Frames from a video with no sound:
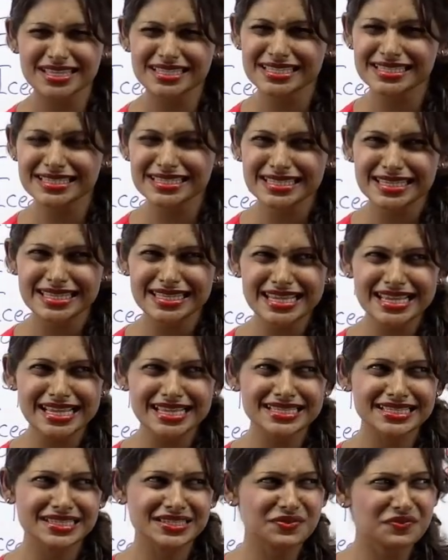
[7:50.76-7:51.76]
isn't there
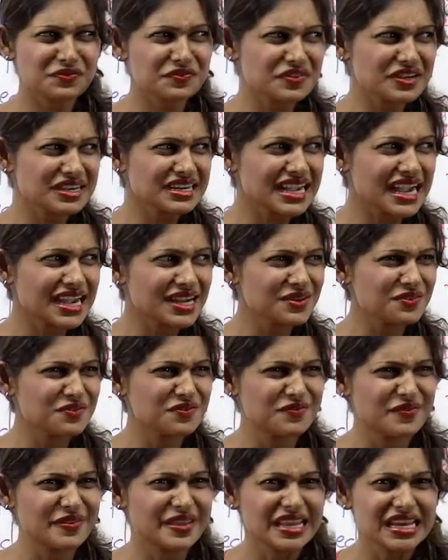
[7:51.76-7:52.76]
a different kind of
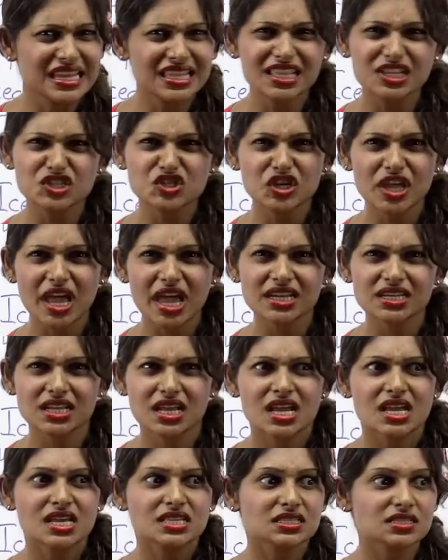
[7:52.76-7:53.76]
feeling that you get?
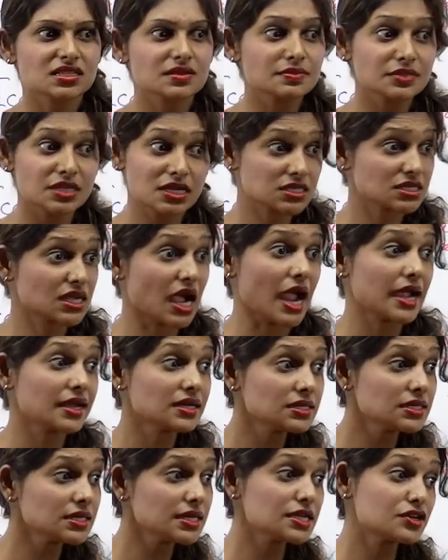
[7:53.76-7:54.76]
Some, it
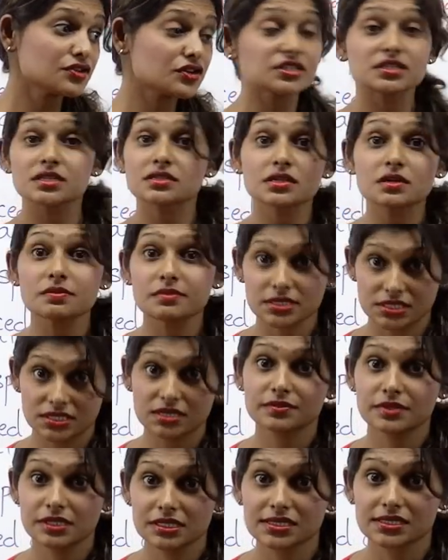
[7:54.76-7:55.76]
kind of increases your
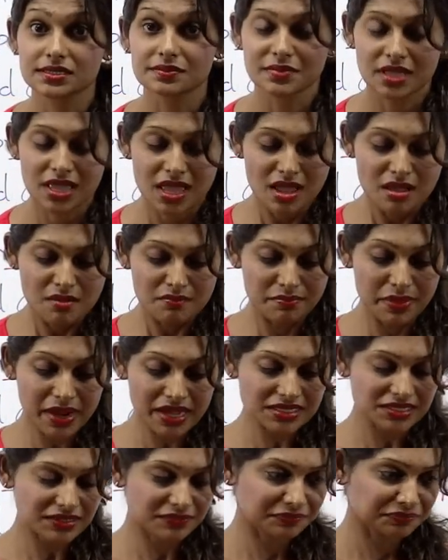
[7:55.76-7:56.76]
metabolism,
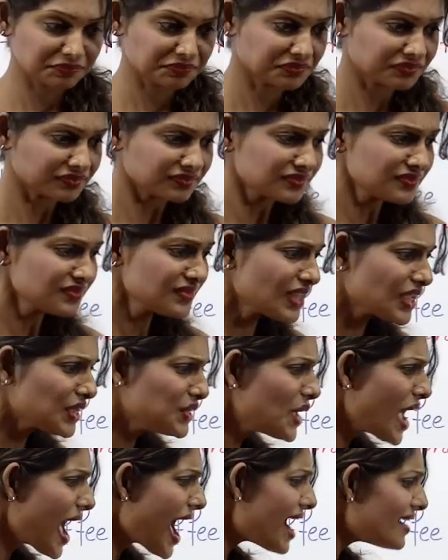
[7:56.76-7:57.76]
but
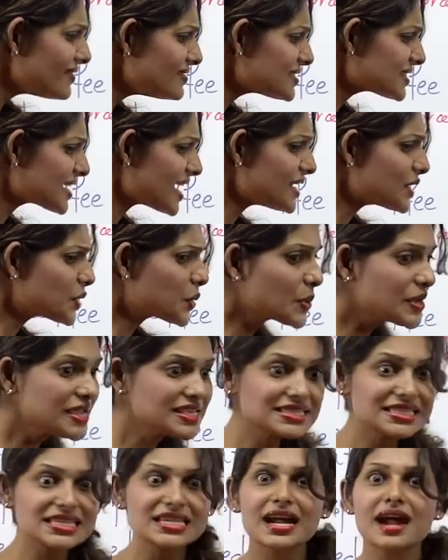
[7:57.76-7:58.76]
you have this kind of
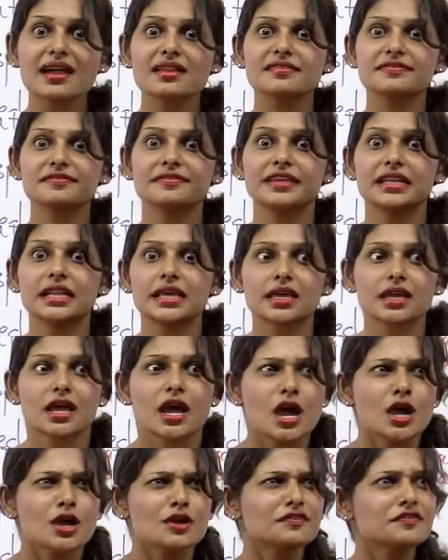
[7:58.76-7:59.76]
queasy kind of feeling.
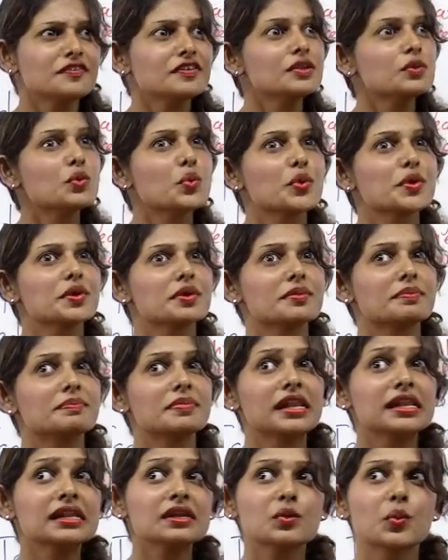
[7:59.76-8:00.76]
You feel
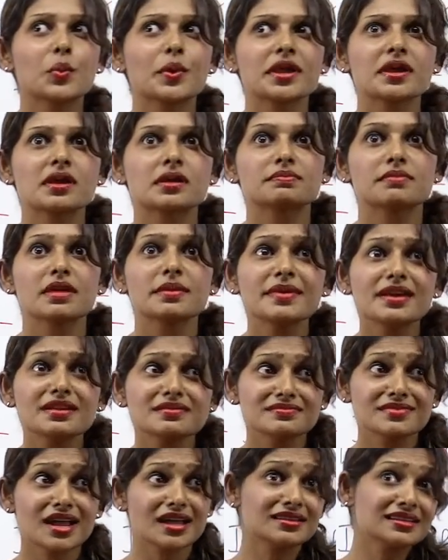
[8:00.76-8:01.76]
a little weird, maybe
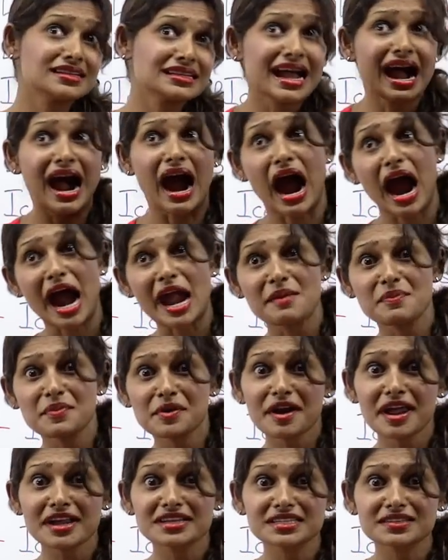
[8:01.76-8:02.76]
a little
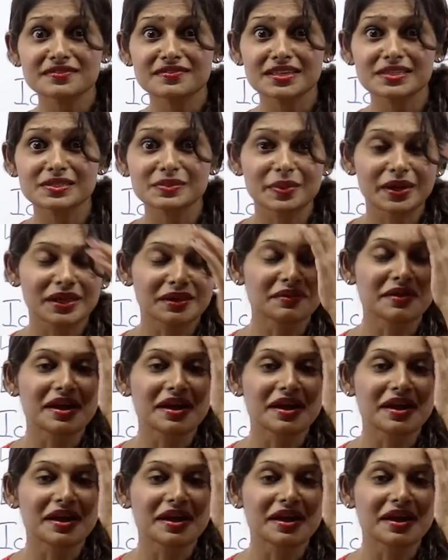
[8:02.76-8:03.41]
hyperactive as well,